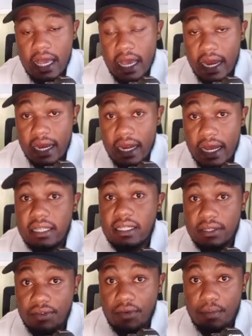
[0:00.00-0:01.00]
And
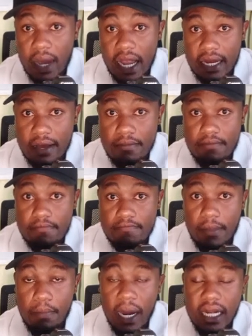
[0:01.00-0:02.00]
just a reminder,
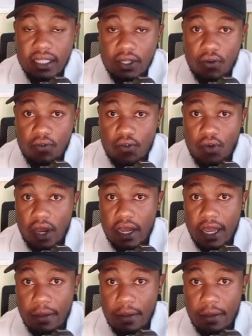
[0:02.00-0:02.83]
balancing of your